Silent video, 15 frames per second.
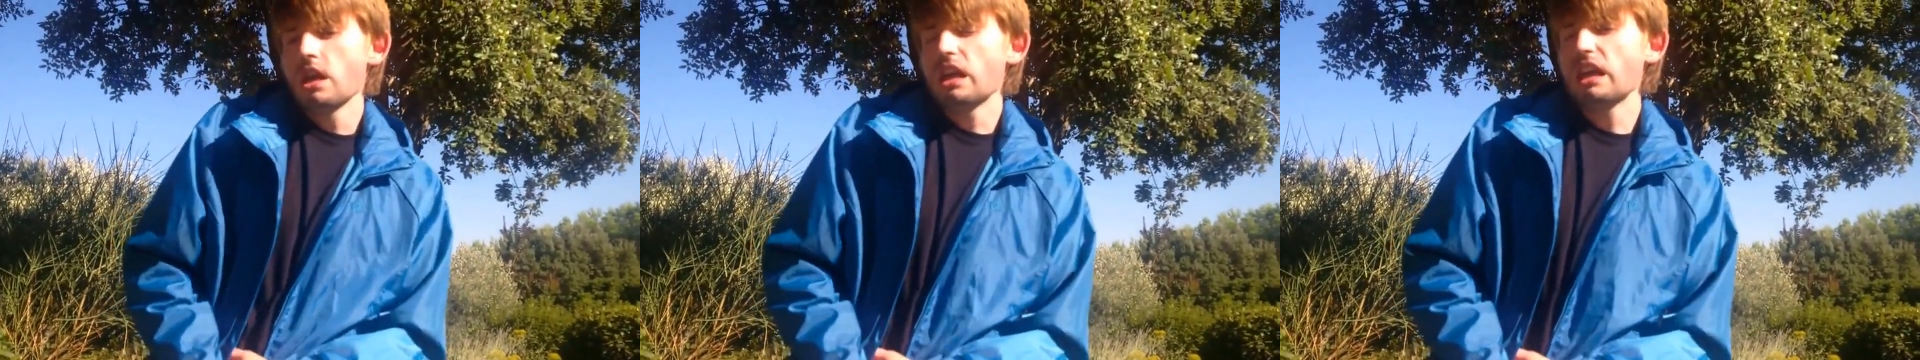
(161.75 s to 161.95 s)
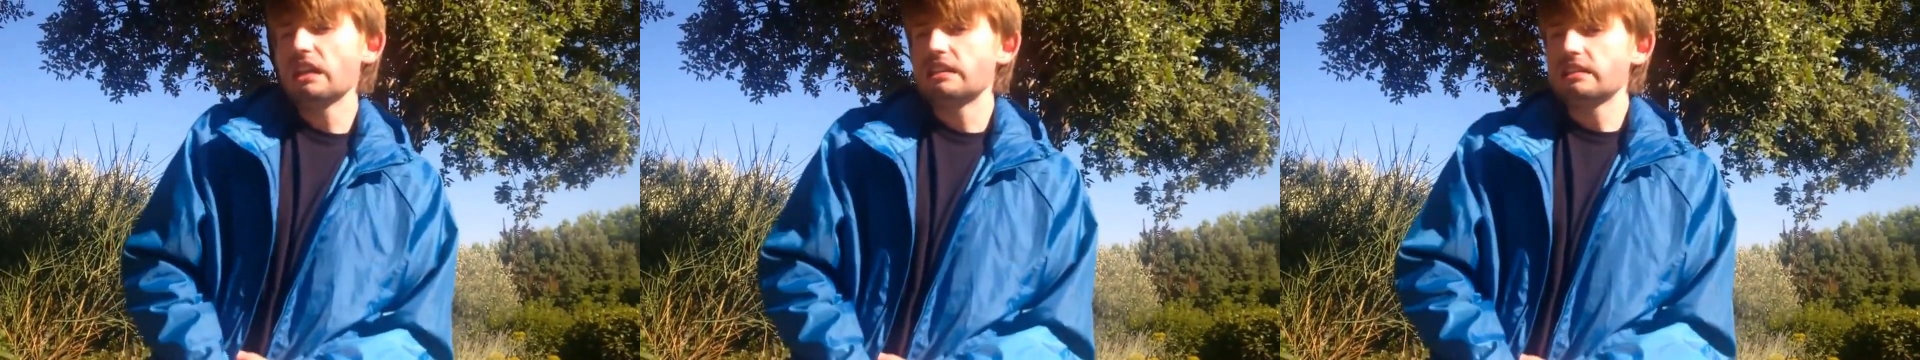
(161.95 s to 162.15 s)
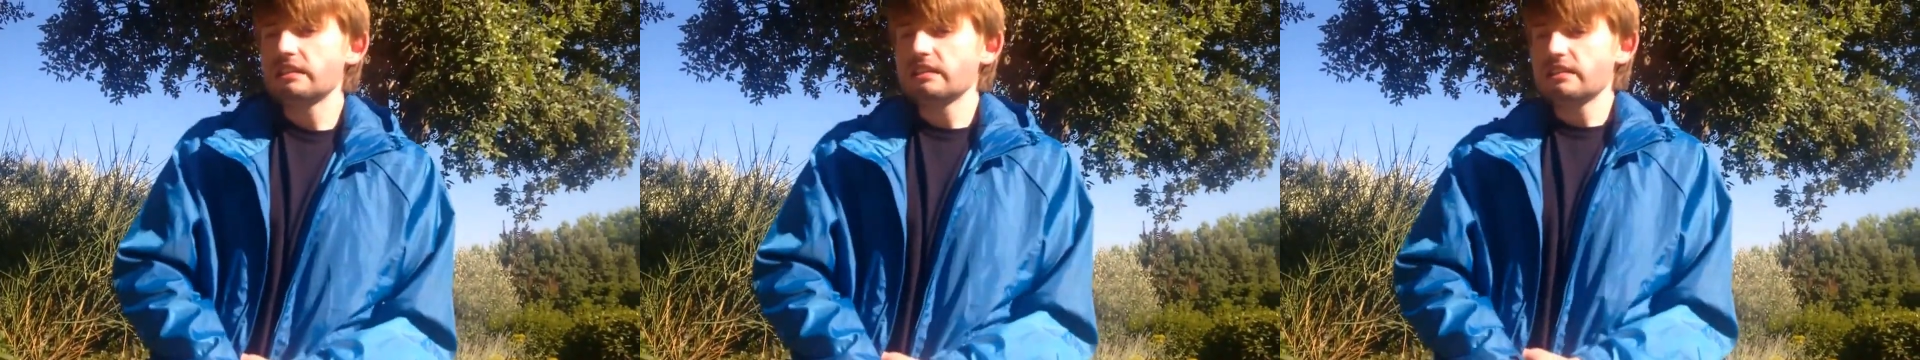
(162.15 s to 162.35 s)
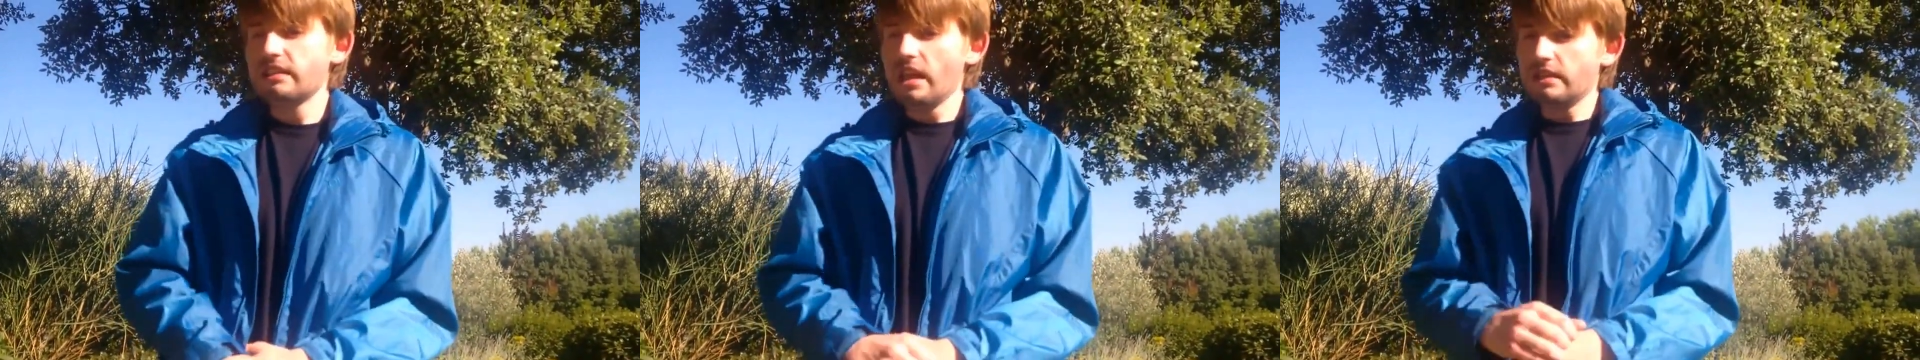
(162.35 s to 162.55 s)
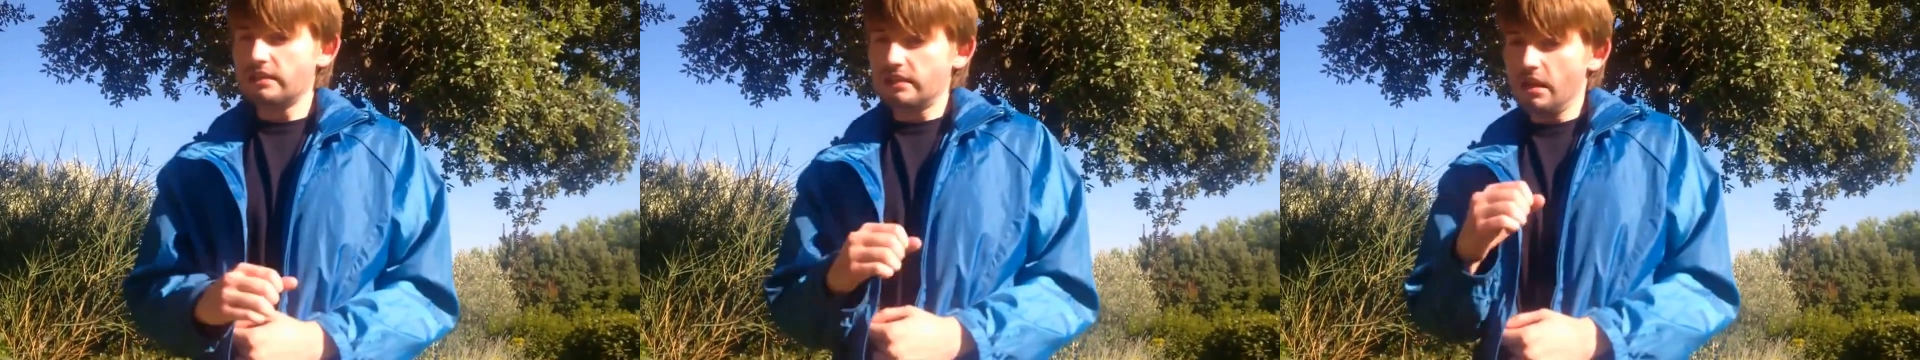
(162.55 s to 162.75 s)
it
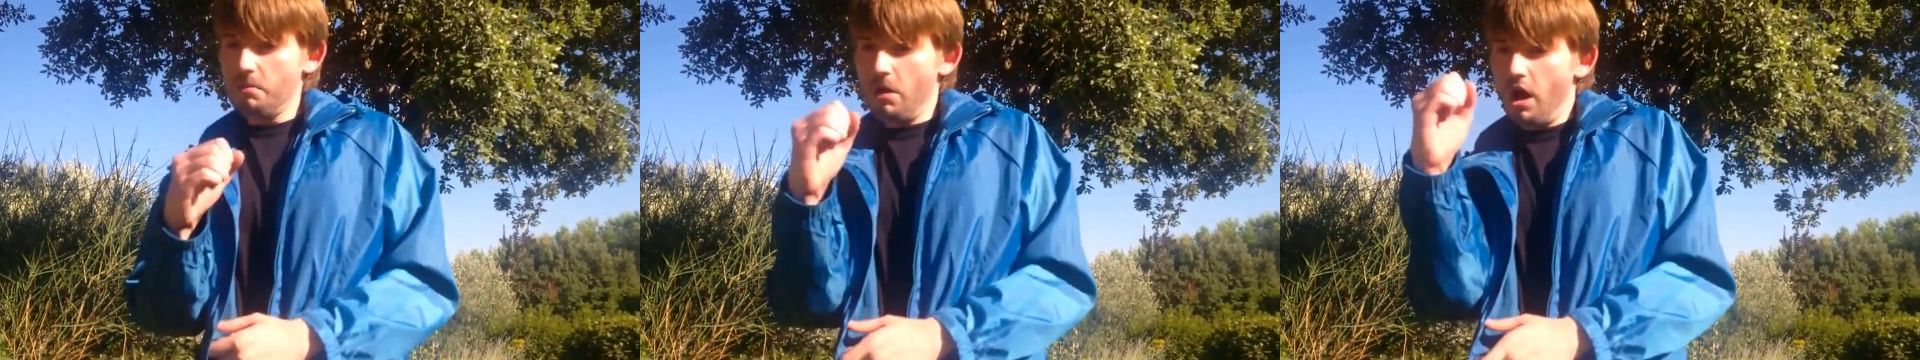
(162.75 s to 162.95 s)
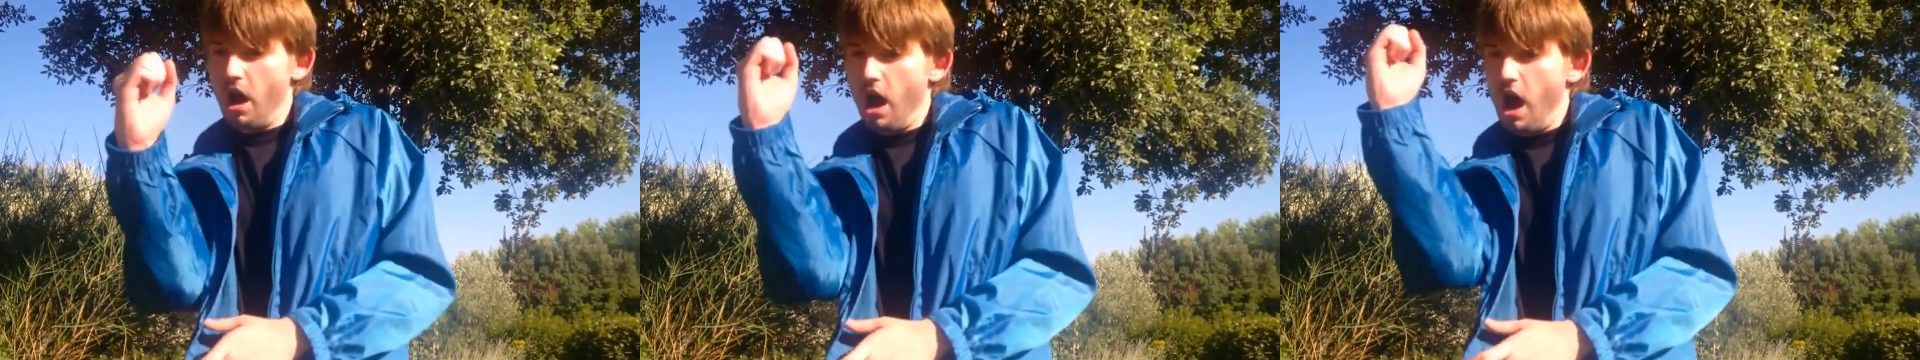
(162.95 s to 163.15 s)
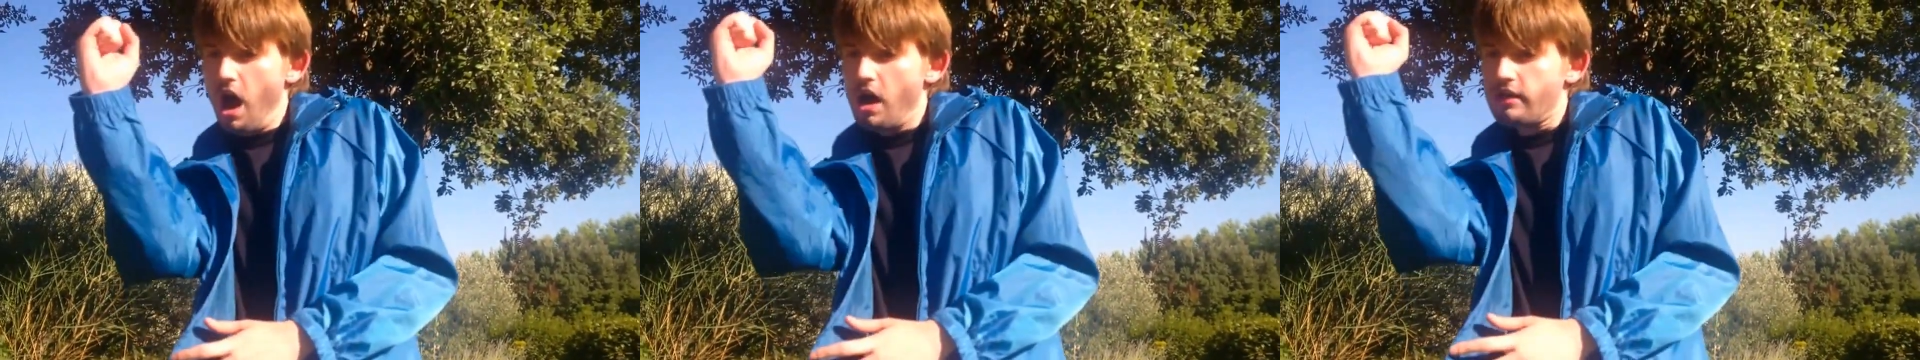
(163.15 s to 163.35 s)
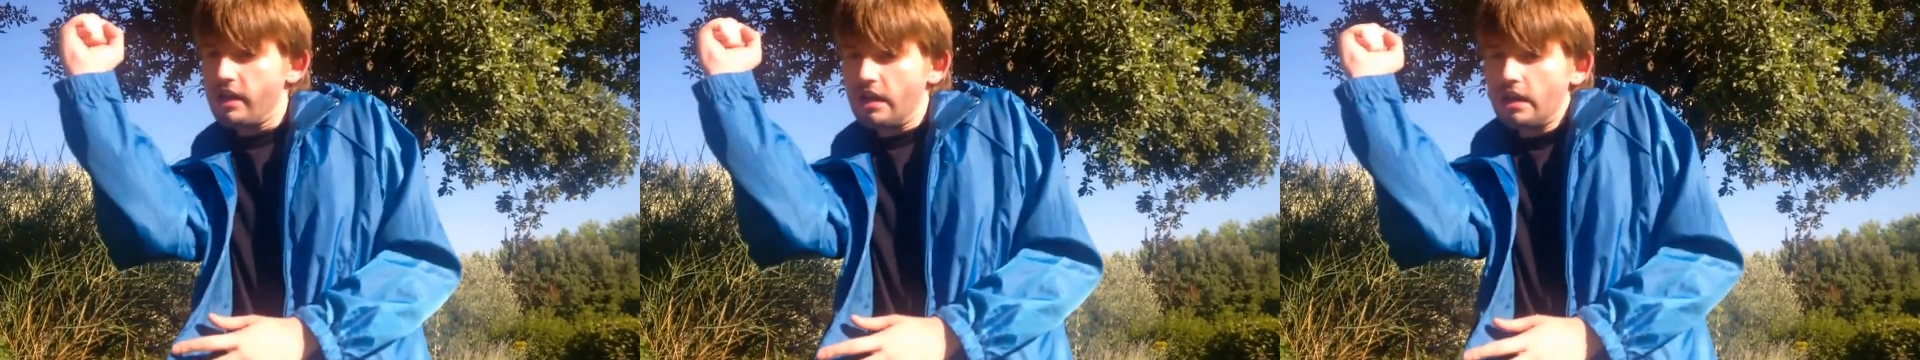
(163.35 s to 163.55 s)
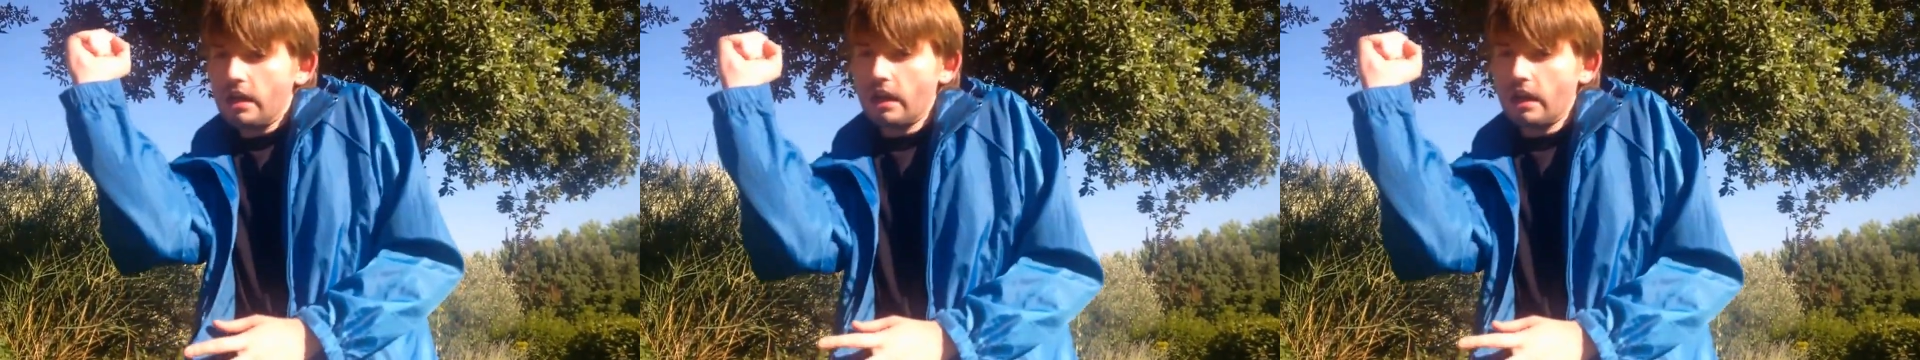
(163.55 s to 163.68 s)
sets him on,